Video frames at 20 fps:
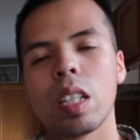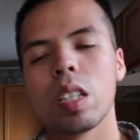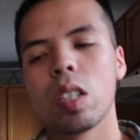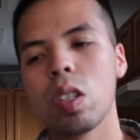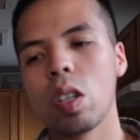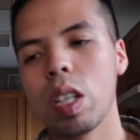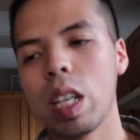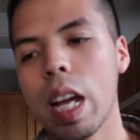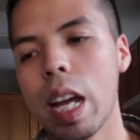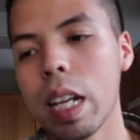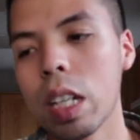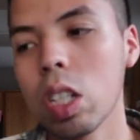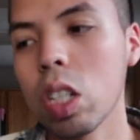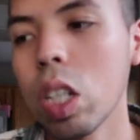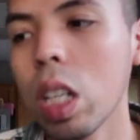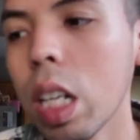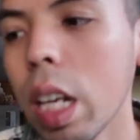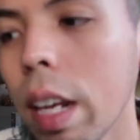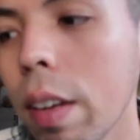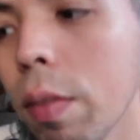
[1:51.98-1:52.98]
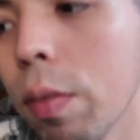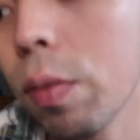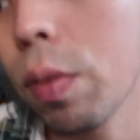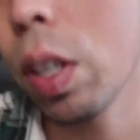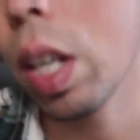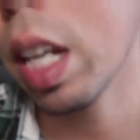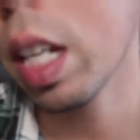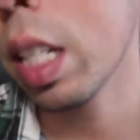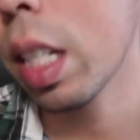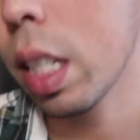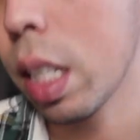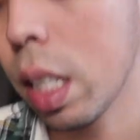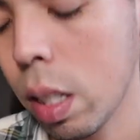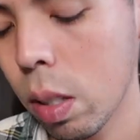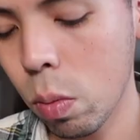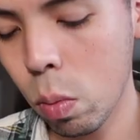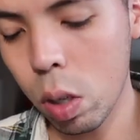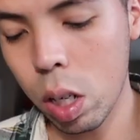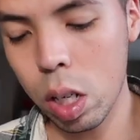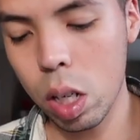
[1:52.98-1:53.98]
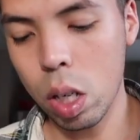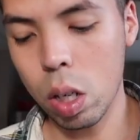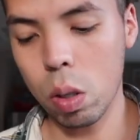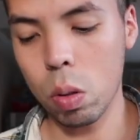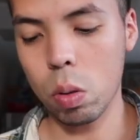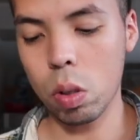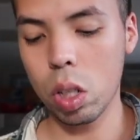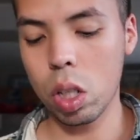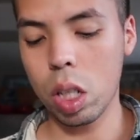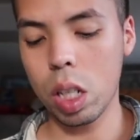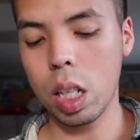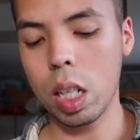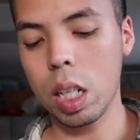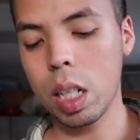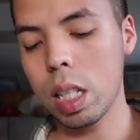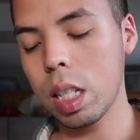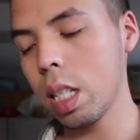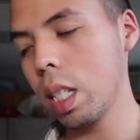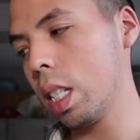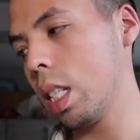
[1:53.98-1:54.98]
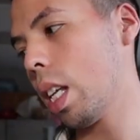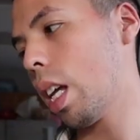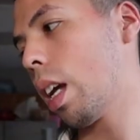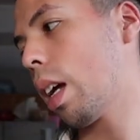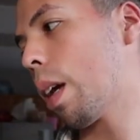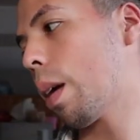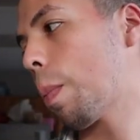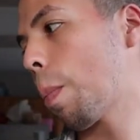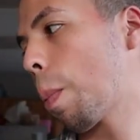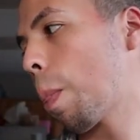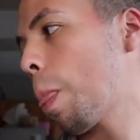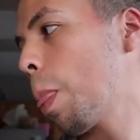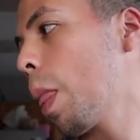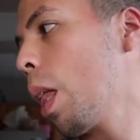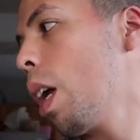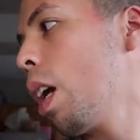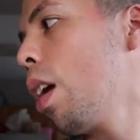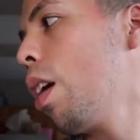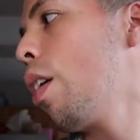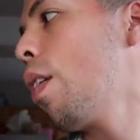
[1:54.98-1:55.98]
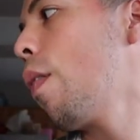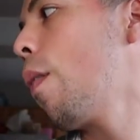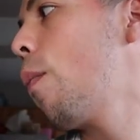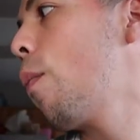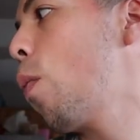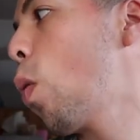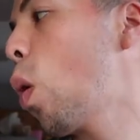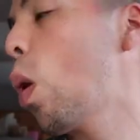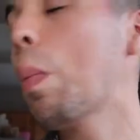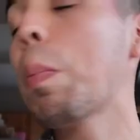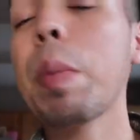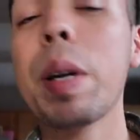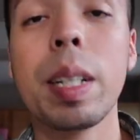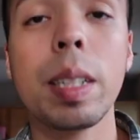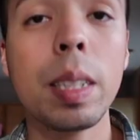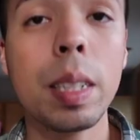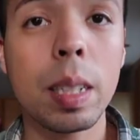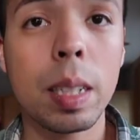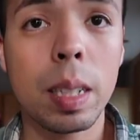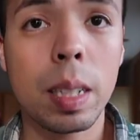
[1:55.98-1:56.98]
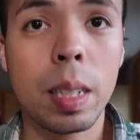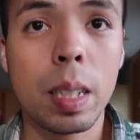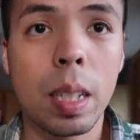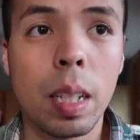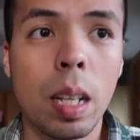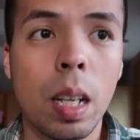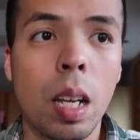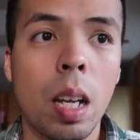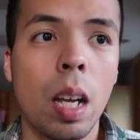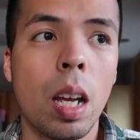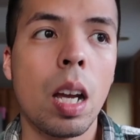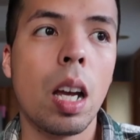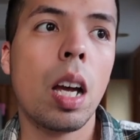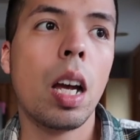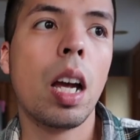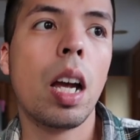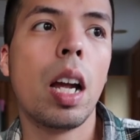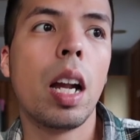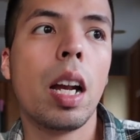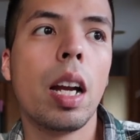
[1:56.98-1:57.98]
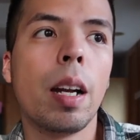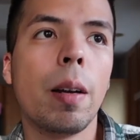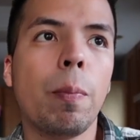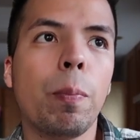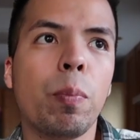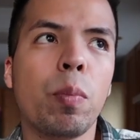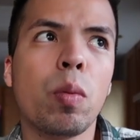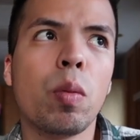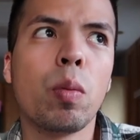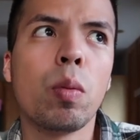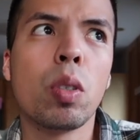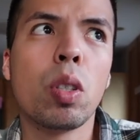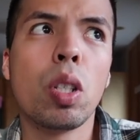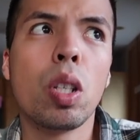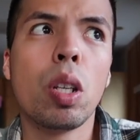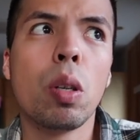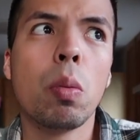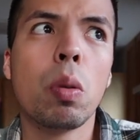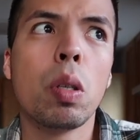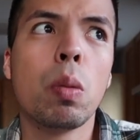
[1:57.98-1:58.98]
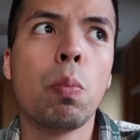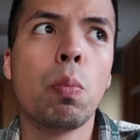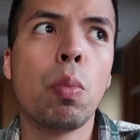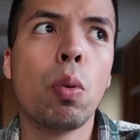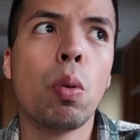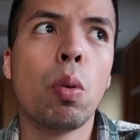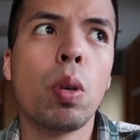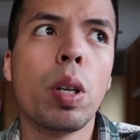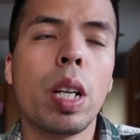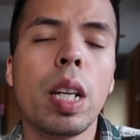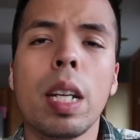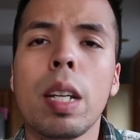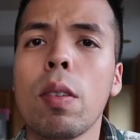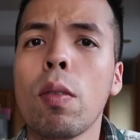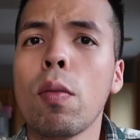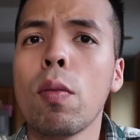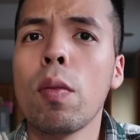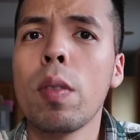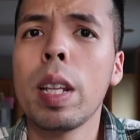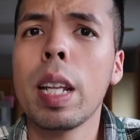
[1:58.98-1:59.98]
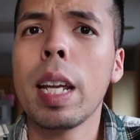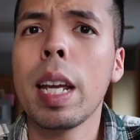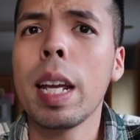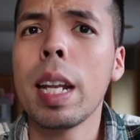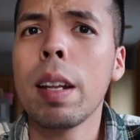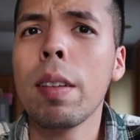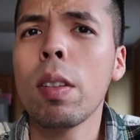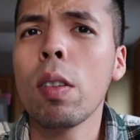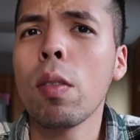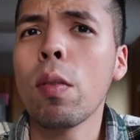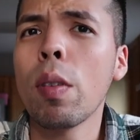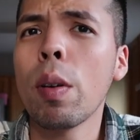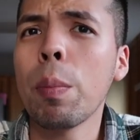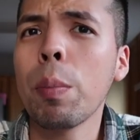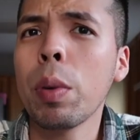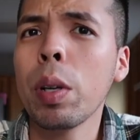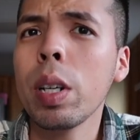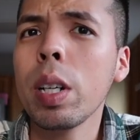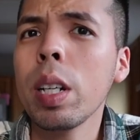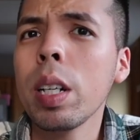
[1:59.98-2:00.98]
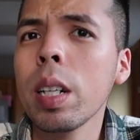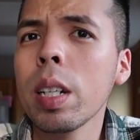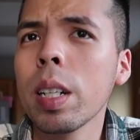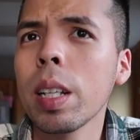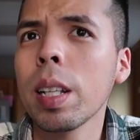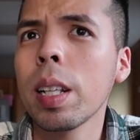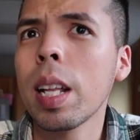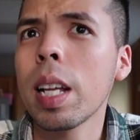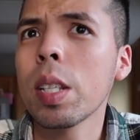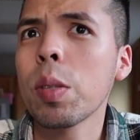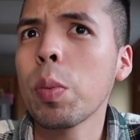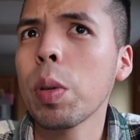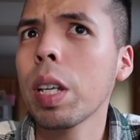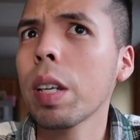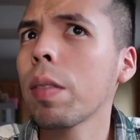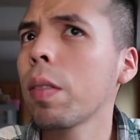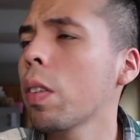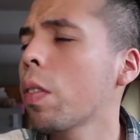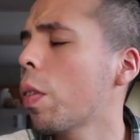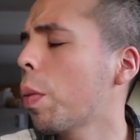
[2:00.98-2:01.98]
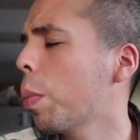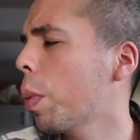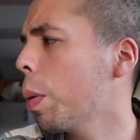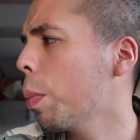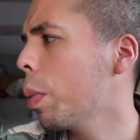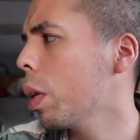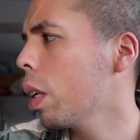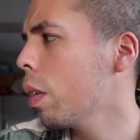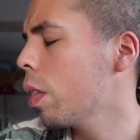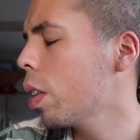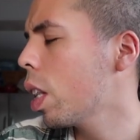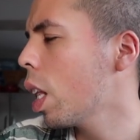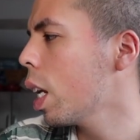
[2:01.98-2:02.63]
So yeah, if you guys want to know, she's 4 months. She was born in the end of November, the last week of November, I believe